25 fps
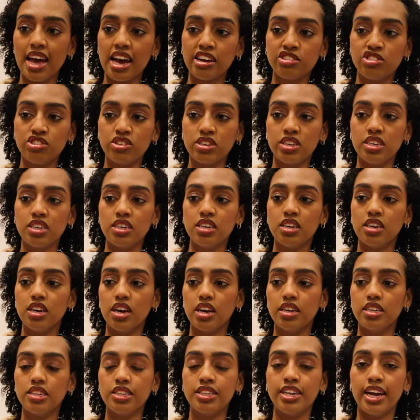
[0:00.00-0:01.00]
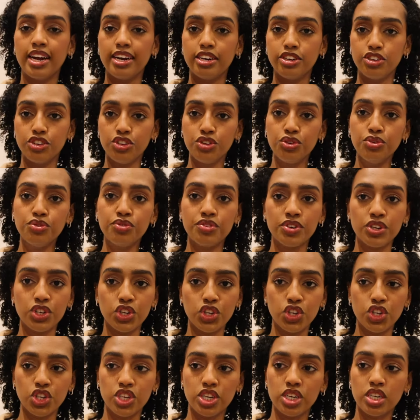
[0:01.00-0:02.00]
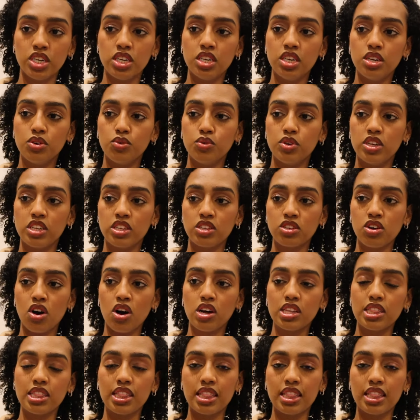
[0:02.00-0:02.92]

actually their new version. It's called